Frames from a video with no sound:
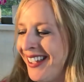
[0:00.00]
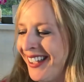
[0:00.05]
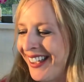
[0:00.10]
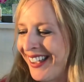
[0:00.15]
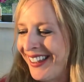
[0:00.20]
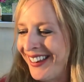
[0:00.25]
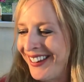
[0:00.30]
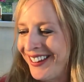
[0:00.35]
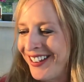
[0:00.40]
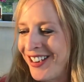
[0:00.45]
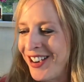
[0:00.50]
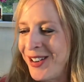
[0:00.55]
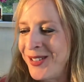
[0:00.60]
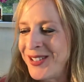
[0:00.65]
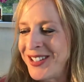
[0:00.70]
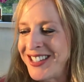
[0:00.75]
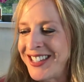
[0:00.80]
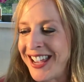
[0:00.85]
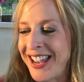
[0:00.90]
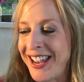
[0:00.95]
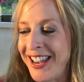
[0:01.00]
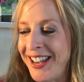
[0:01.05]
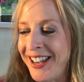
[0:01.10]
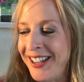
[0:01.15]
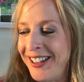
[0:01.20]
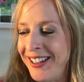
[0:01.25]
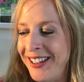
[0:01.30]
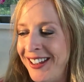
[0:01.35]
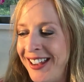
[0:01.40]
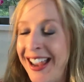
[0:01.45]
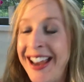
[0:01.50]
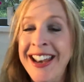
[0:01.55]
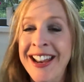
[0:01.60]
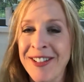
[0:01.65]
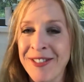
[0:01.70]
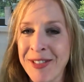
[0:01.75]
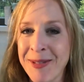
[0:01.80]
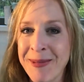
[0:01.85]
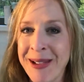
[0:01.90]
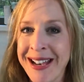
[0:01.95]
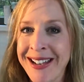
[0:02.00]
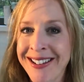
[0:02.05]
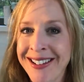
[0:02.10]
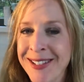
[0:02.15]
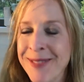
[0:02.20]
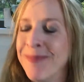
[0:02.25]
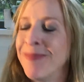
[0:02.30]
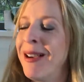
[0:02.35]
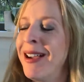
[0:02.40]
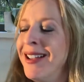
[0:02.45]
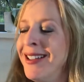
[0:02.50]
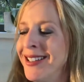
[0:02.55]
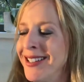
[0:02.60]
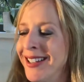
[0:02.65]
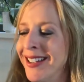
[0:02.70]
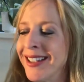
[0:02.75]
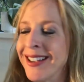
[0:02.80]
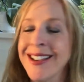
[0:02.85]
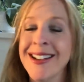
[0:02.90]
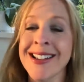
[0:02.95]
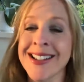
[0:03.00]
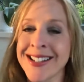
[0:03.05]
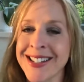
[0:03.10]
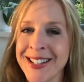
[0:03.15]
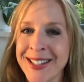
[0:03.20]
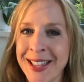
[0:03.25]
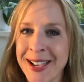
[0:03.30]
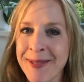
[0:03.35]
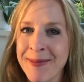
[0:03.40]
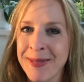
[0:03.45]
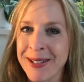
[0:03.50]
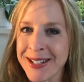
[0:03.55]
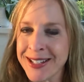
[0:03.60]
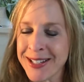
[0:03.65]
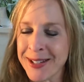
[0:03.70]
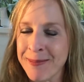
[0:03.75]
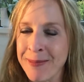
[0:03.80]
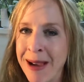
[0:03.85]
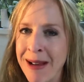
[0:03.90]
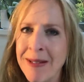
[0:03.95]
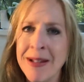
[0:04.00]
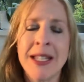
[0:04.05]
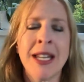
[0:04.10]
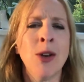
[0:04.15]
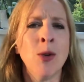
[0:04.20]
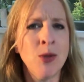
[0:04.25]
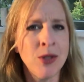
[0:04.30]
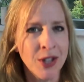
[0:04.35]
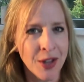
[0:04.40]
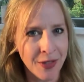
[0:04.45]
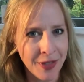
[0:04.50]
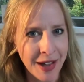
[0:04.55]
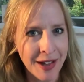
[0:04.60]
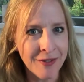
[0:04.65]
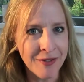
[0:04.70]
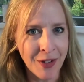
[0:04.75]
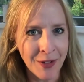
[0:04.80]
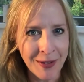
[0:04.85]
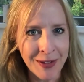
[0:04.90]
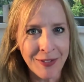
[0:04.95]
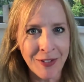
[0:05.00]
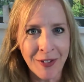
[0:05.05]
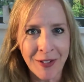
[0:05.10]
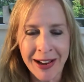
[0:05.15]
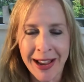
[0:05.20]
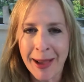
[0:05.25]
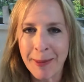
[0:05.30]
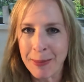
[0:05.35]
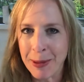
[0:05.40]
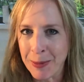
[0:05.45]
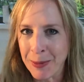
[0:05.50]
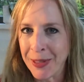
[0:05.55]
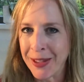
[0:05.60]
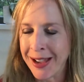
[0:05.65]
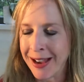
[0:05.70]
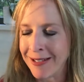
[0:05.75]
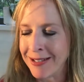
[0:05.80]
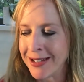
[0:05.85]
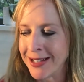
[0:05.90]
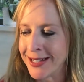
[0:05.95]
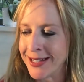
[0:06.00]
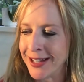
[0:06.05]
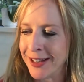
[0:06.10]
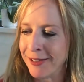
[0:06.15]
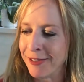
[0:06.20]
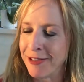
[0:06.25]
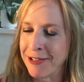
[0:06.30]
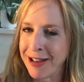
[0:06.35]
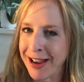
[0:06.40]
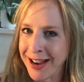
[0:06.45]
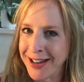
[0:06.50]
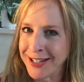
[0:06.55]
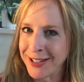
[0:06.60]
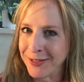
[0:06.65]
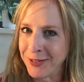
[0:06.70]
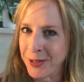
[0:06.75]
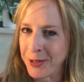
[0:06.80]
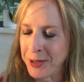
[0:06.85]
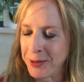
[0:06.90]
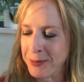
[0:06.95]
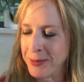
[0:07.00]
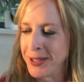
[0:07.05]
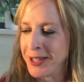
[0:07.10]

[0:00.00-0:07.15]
And I would say any of the men, but I can't do that because I'm married, and also they're very, very happy with the characters that I've created for them.